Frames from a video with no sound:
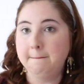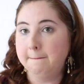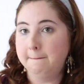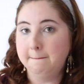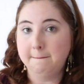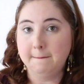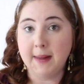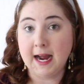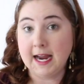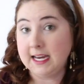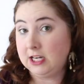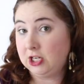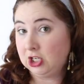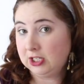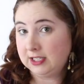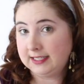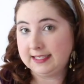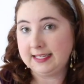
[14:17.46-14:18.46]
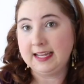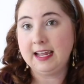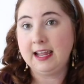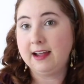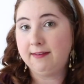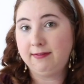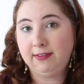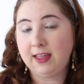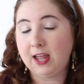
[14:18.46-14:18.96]
might just
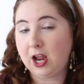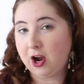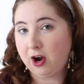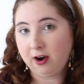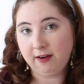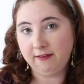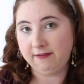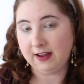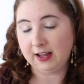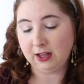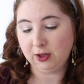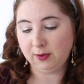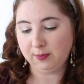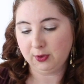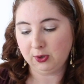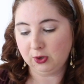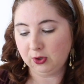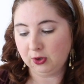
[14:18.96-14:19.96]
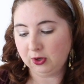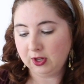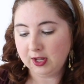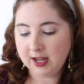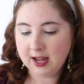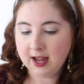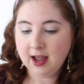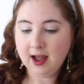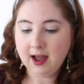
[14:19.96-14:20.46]
see if they're available
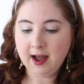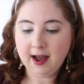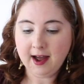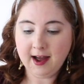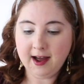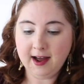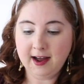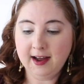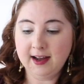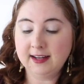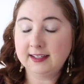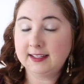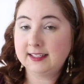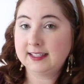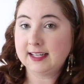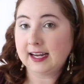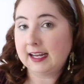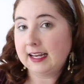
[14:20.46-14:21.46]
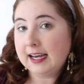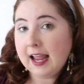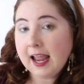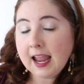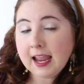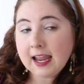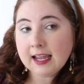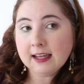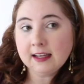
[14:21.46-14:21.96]

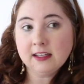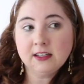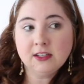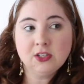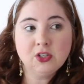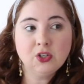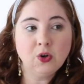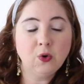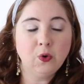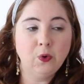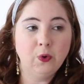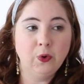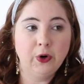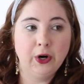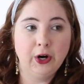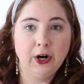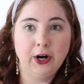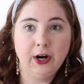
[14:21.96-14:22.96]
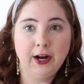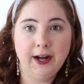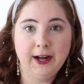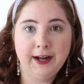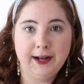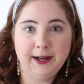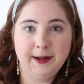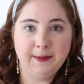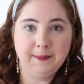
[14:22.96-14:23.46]
secondhand, or
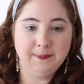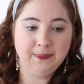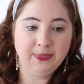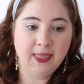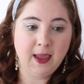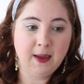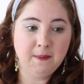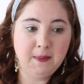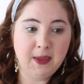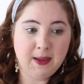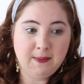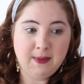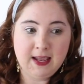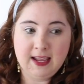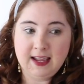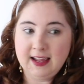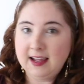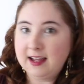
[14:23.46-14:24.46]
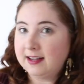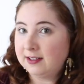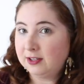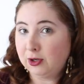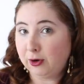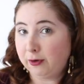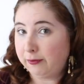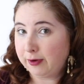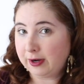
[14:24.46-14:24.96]
maybe
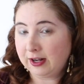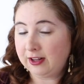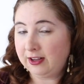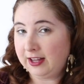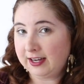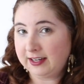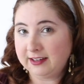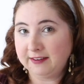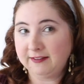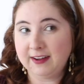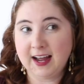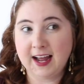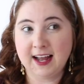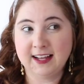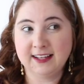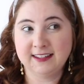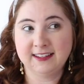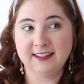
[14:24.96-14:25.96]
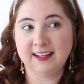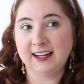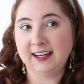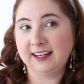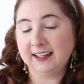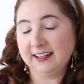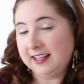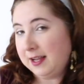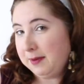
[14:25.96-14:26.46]
Girlfriend Collective has
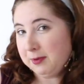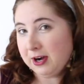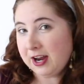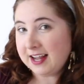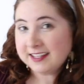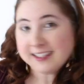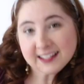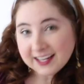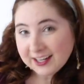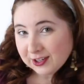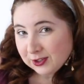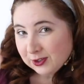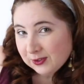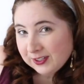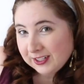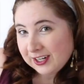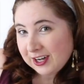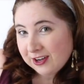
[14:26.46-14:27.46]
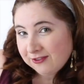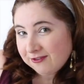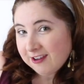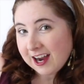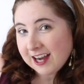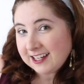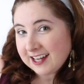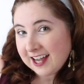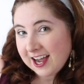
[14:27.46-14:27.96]
like a Labor Day sale going on
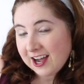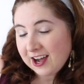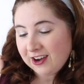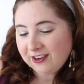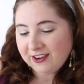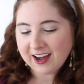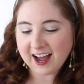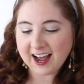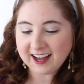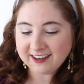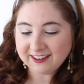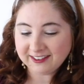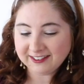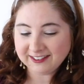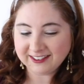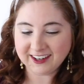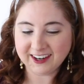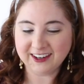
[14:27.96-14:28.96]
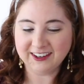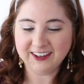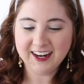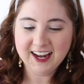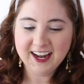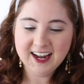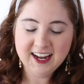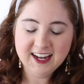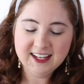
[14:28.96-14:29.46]
right now. I don't know.
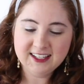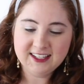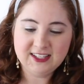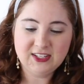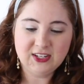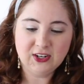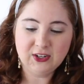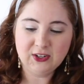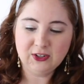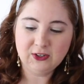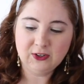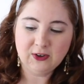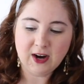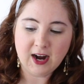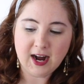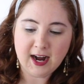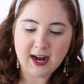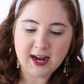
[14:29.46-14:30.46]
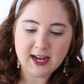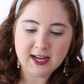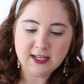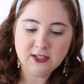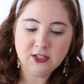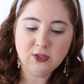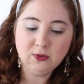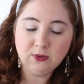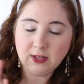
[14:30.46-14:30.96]
So I
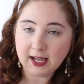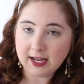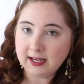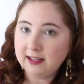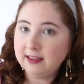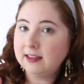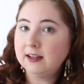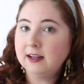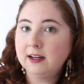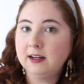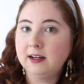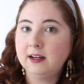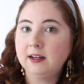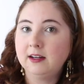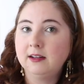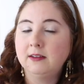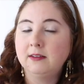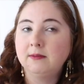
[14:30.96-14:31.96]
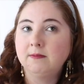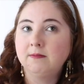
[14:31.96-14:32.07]
do like the